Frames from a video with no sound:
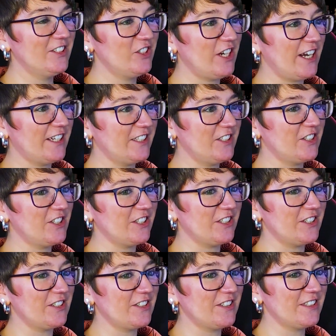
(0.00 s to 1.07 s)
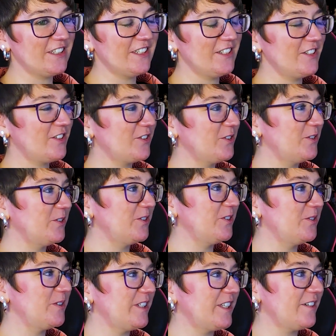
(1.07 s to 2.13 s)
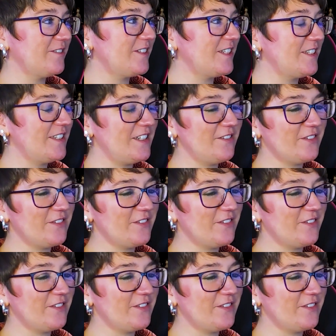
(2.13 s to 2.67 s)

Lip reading: challenged us. So we'd love to see,